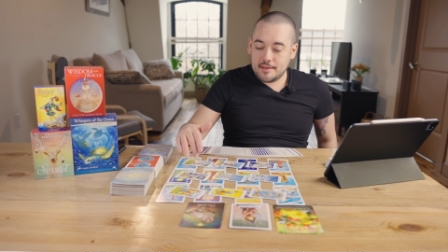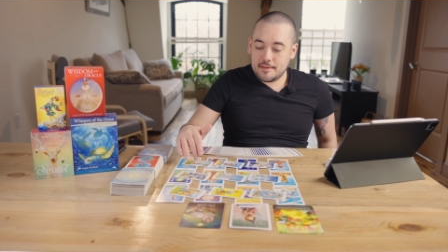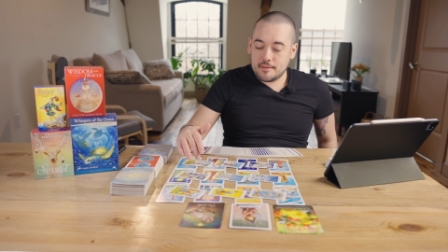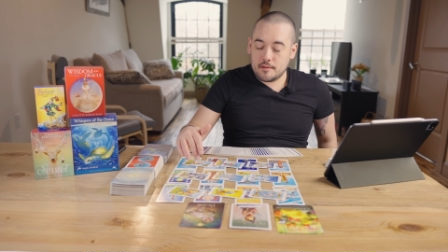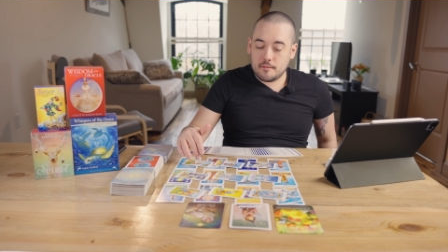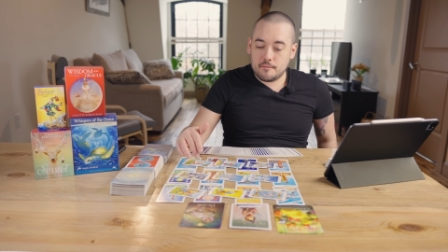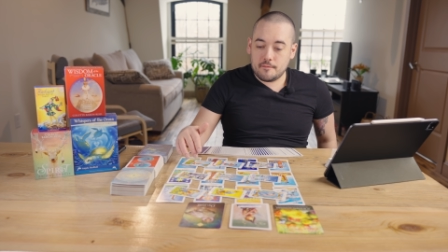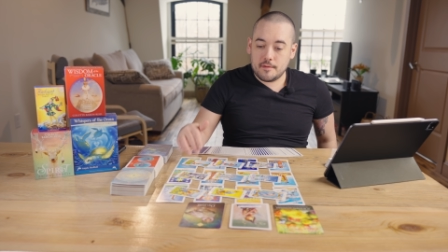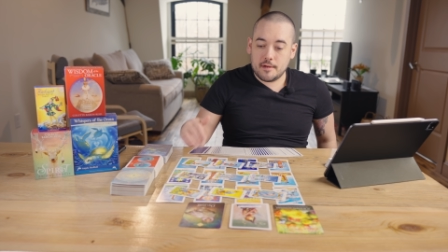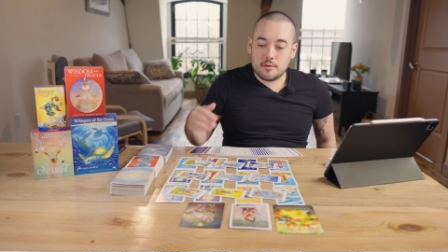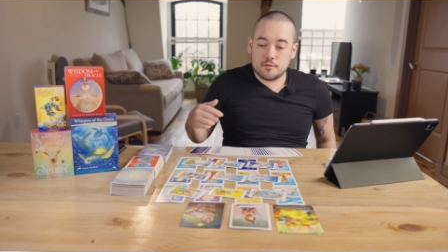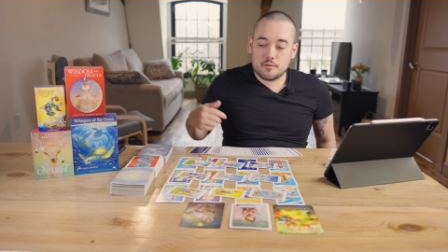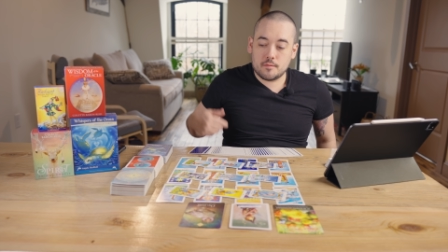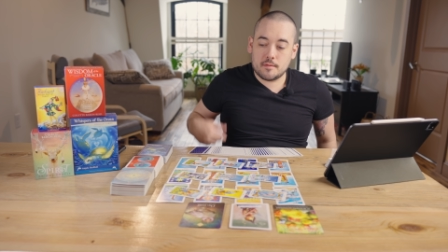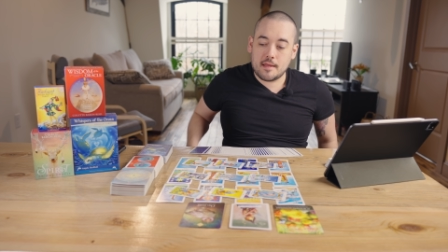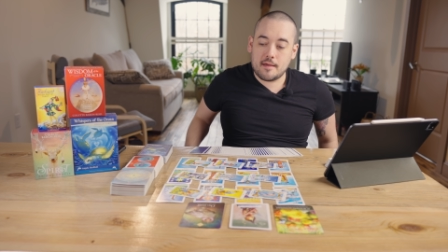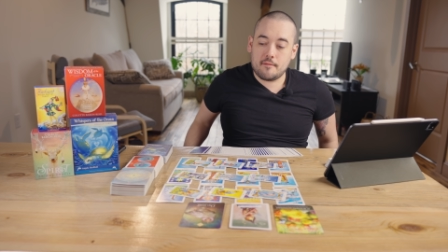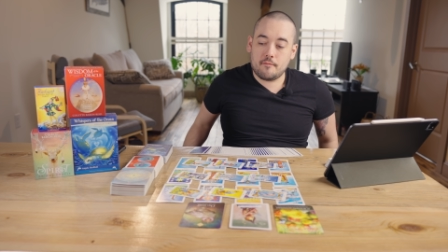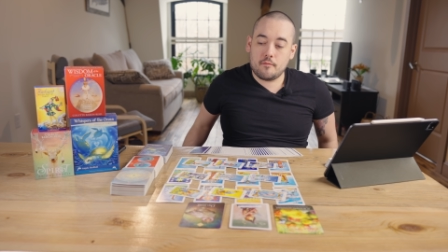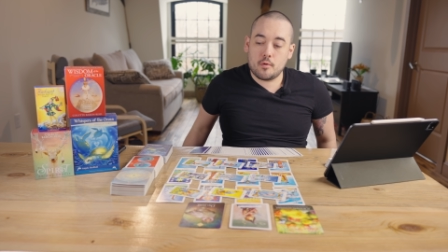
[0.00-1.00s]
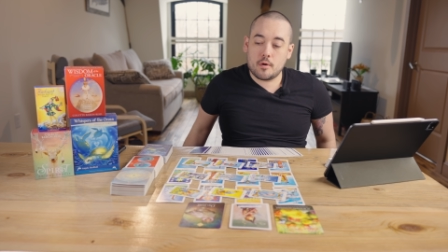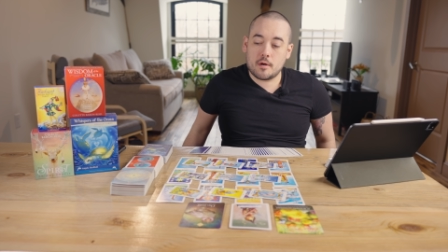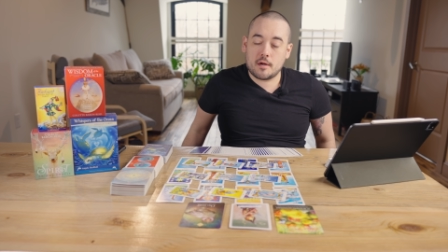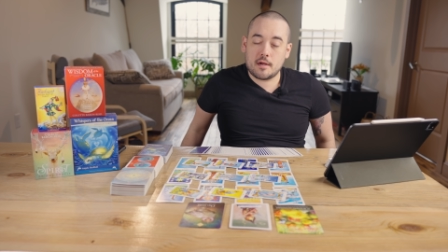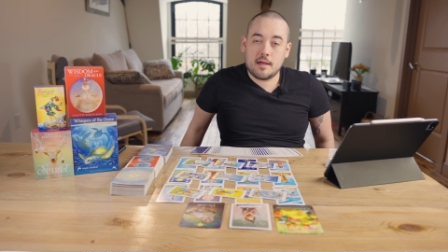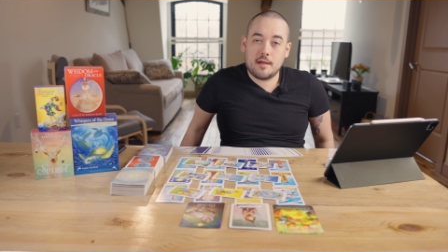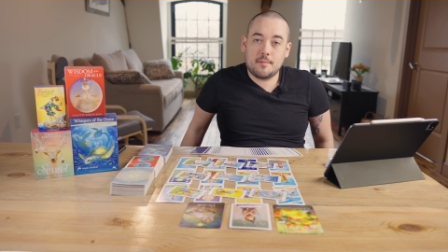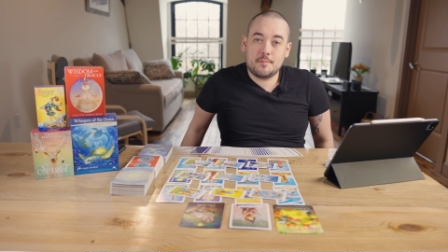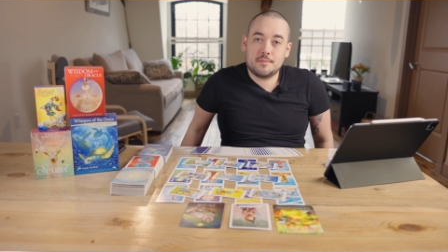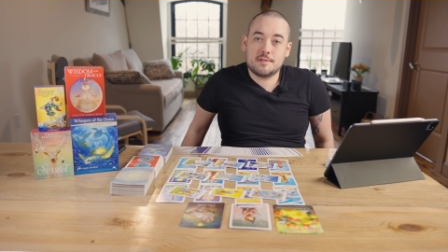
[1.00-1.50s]
like there are fears with that Four of
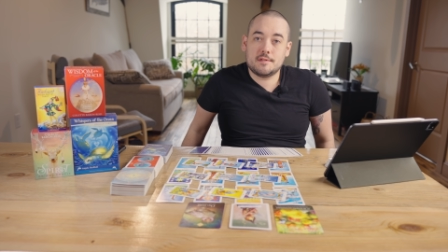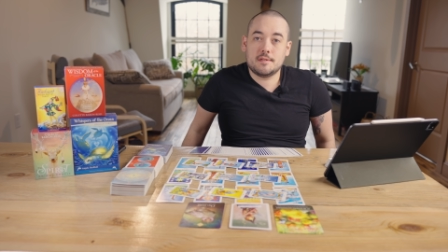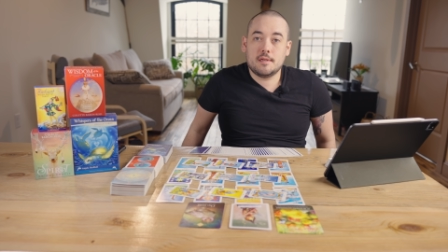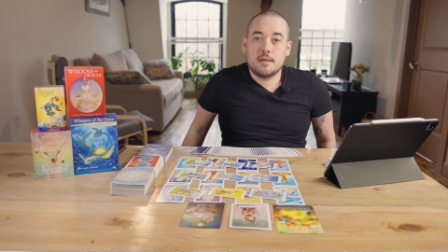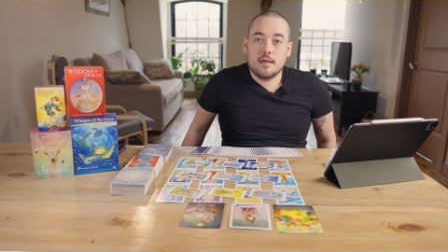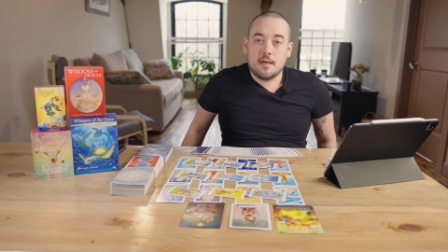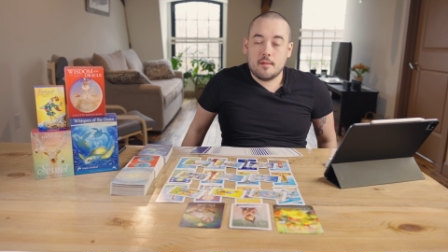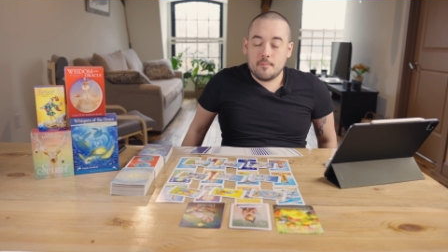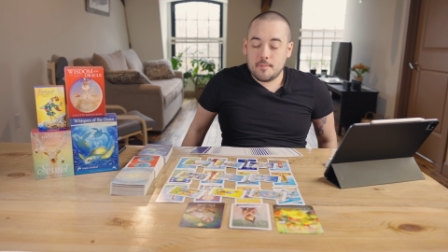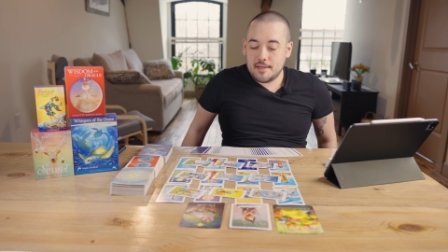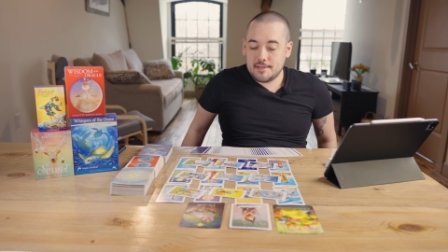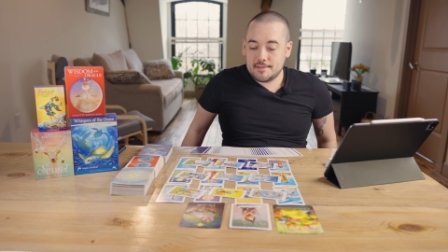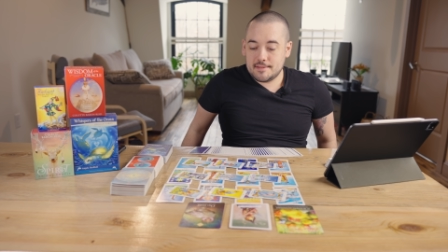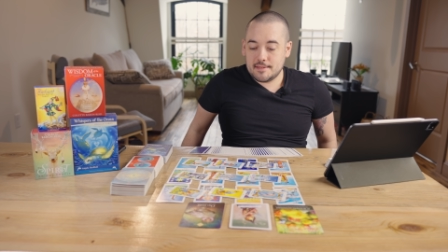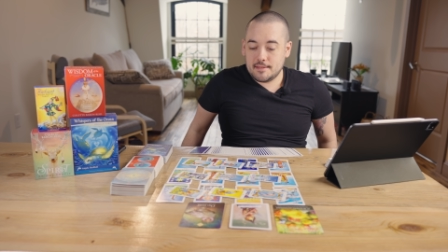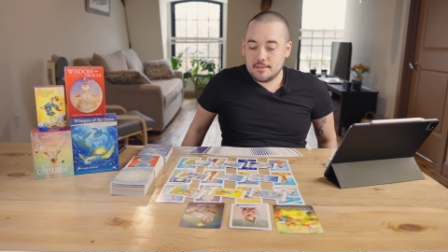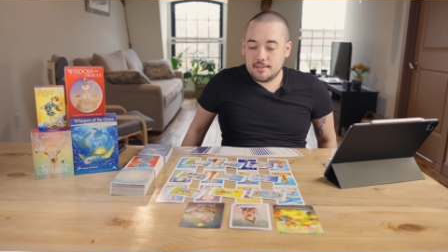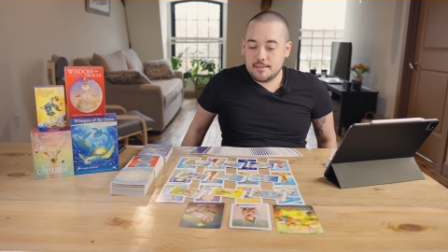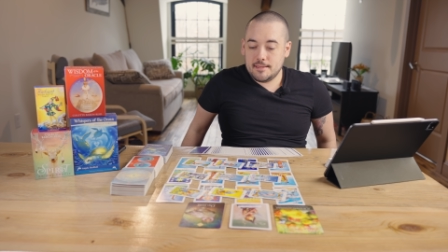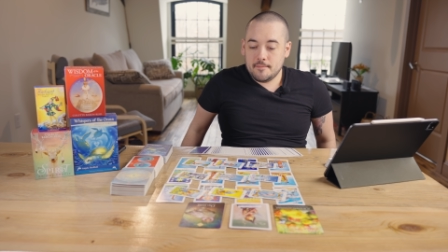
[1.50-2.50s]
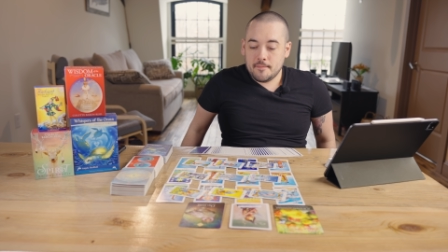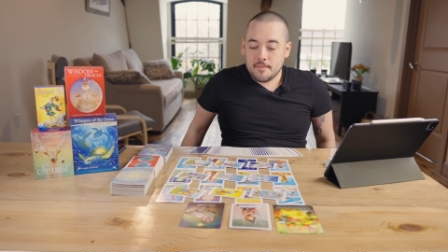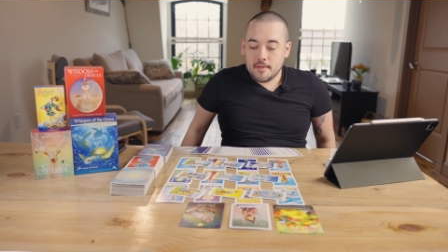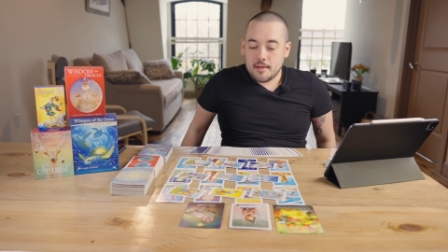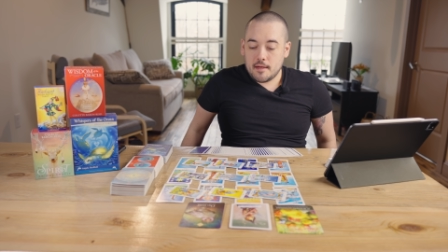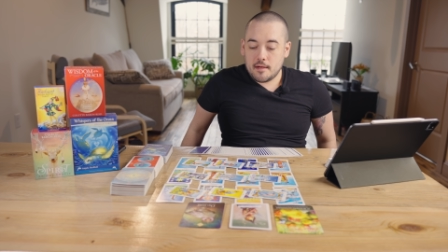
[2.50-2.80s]
Cups, basically.